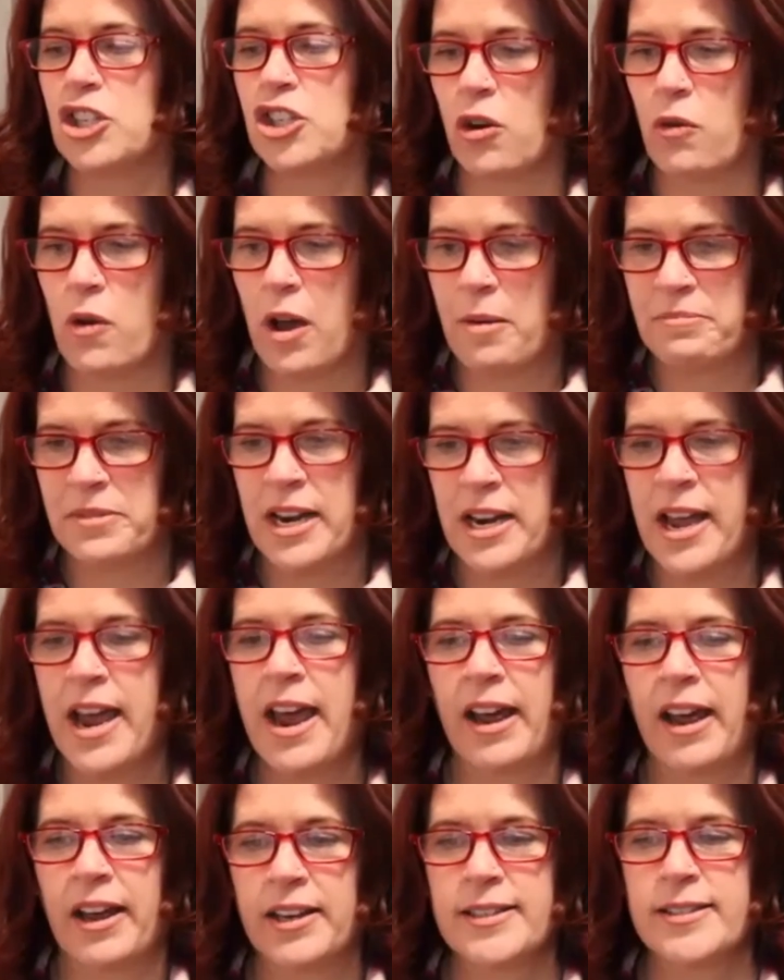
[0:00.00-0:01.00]
show up
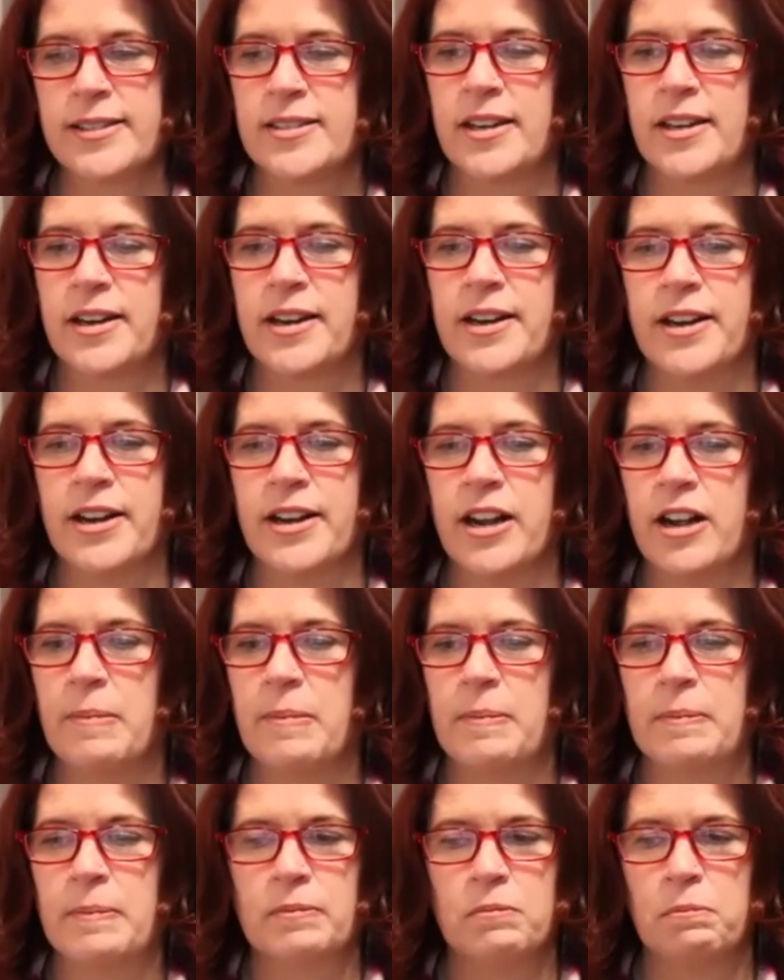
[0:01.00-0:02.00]
next,
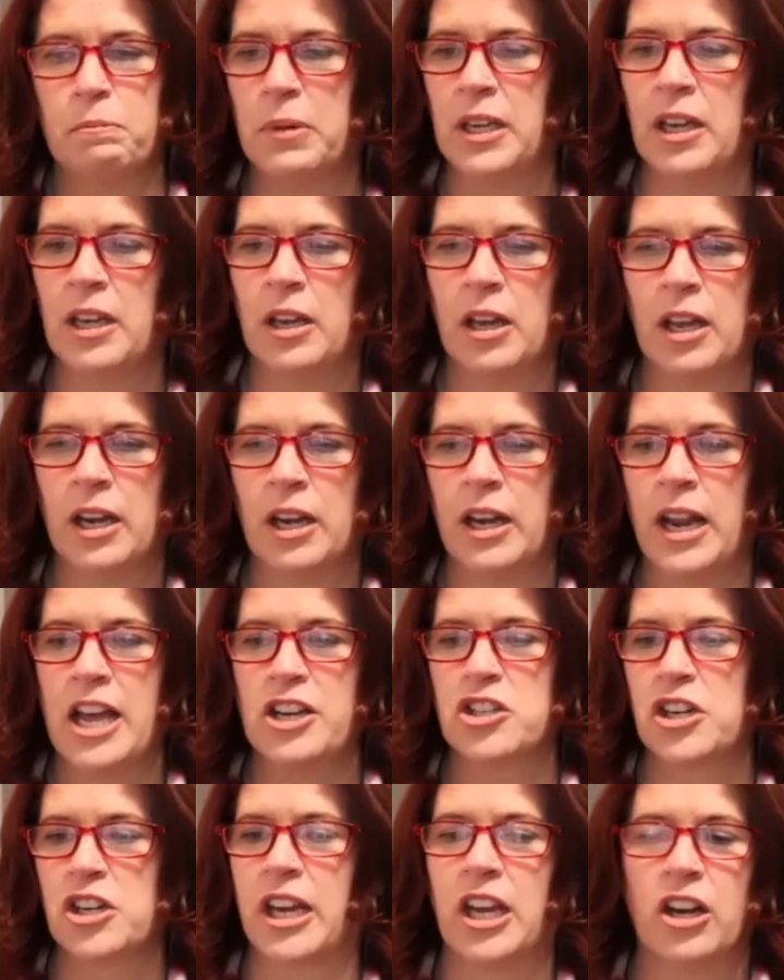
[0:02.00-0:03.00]
being an
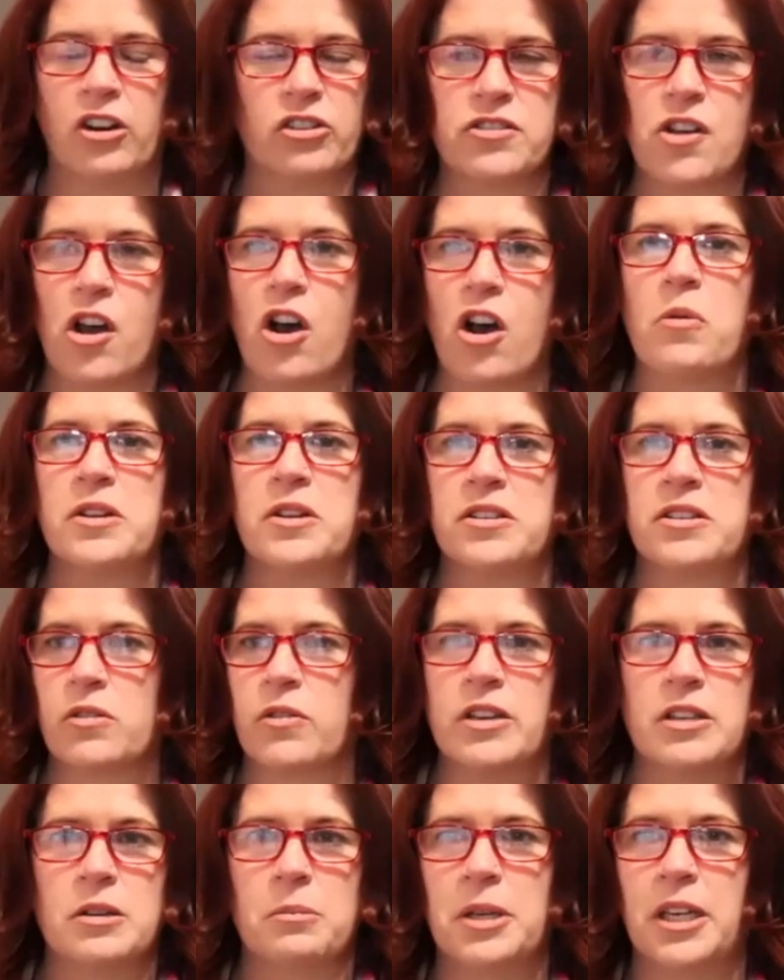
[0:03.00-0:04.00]
educator is always
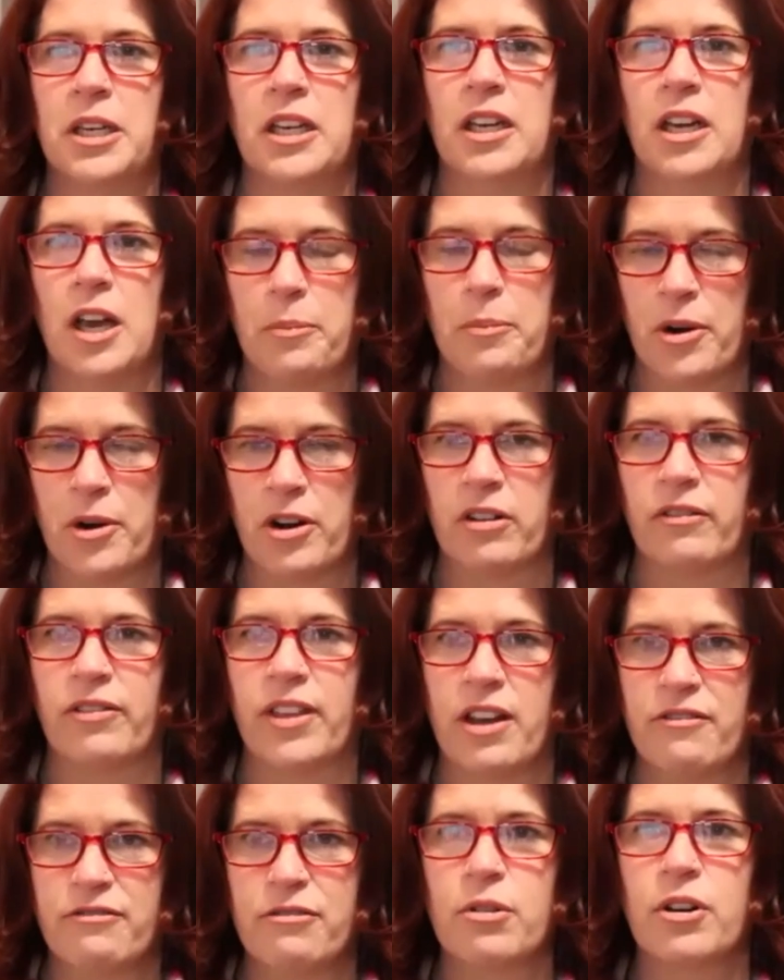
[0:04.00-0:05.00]
going to be a part of
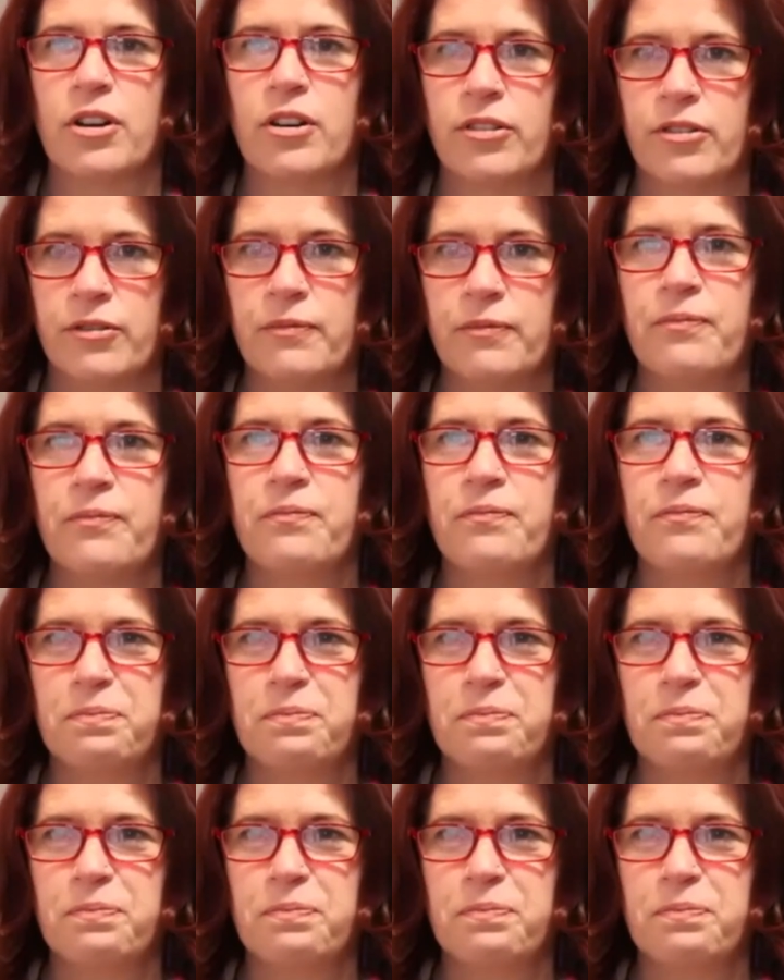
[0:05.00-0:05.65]
that for you.